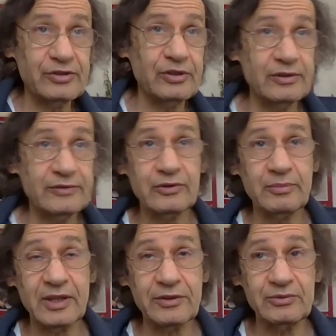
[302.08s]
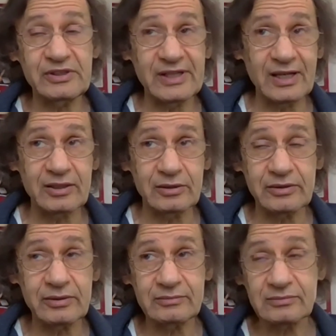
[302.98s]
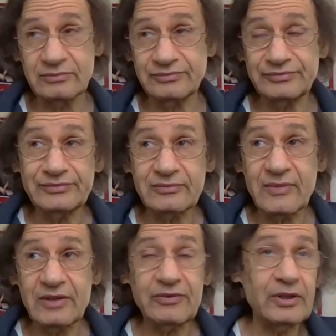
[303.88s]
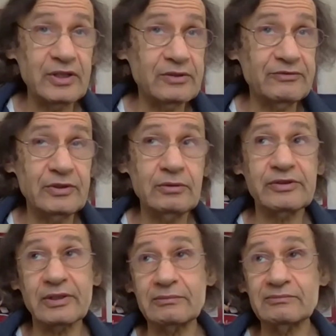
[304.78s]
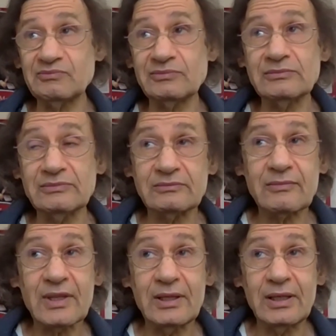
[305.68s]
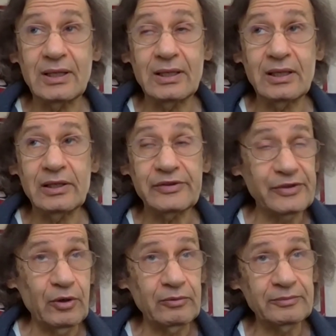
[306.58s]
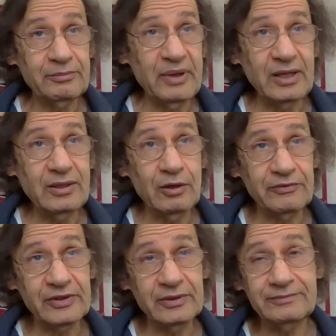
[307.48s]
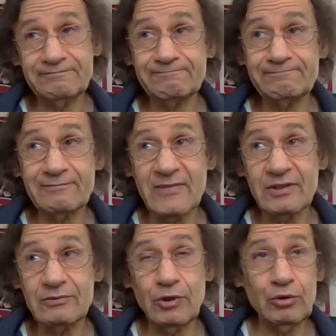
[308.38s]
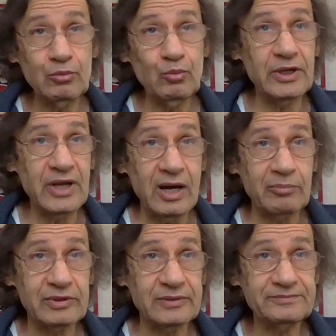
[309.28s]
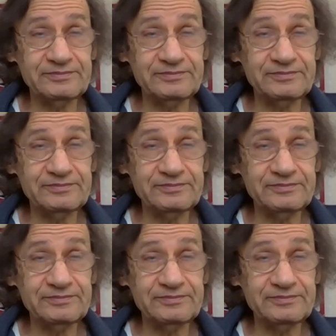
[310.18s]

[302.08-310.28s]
heard for about 3 seconds. Very confusing. So Beethoven wrote one opera.